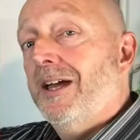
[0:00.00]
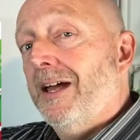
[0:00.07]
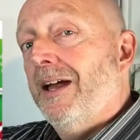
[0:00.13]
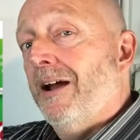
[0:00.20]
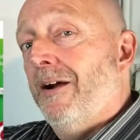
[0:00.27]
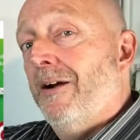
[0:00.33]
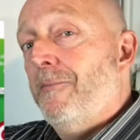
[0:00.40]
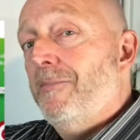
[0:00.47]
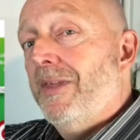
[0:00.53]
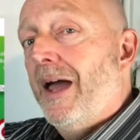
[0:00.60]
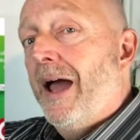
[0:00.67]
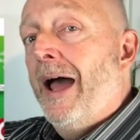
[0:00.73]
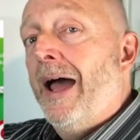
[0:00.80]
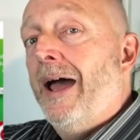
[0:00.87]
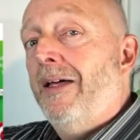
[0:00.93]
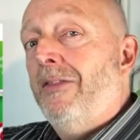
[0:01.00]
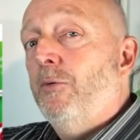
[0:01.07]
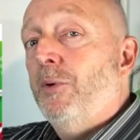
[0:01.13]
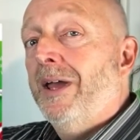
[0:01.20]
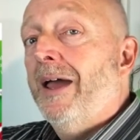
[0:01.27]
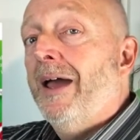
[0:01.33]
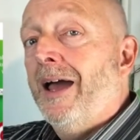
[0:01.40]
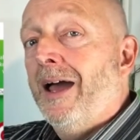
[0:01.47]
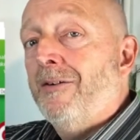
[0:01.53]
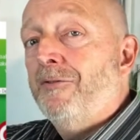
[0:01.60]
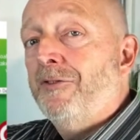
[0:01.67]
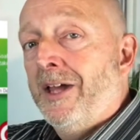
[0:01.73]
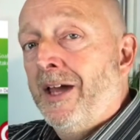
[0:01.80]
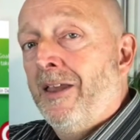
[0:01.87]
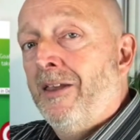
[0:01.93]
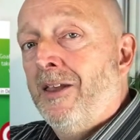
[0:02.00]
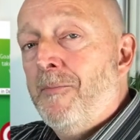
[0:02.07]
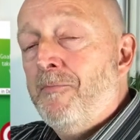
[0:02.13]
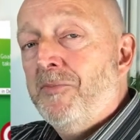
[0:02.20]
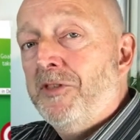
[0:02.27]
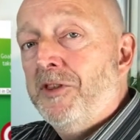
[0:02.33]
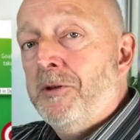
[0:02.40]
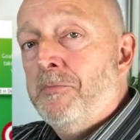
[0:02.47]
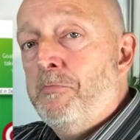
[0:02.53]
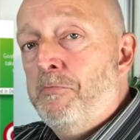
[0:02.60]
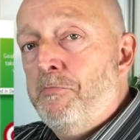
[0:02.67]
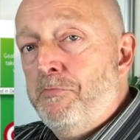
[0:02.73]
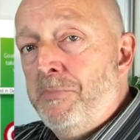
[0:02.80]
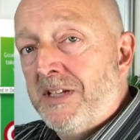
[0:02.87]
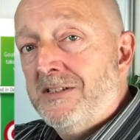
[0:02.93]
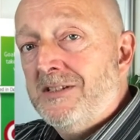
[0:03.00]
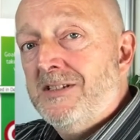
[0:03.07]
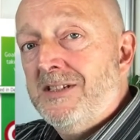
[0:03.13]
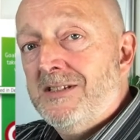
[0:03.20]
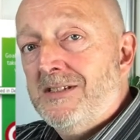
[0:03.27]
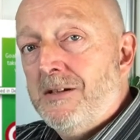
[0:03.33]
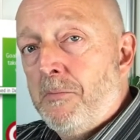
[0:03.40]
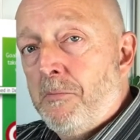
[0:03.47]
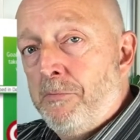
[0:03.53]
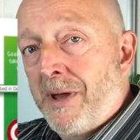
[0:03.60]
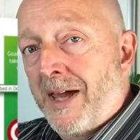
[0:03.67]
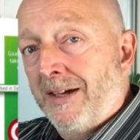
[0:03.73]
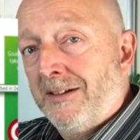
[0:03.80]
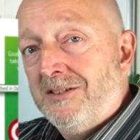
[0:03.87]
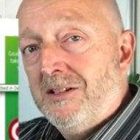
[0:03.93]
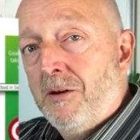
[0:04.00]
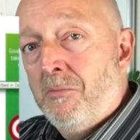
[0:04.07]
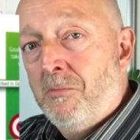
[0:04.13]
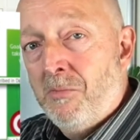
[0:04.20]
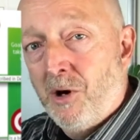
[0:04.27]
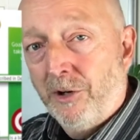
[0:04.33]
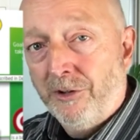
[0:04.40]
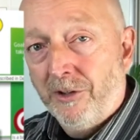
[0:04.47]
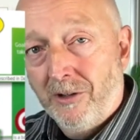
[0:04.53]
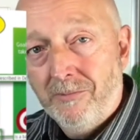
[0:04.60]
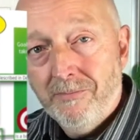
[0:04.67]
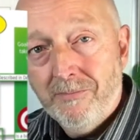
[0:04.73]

here, and we have then the business base model.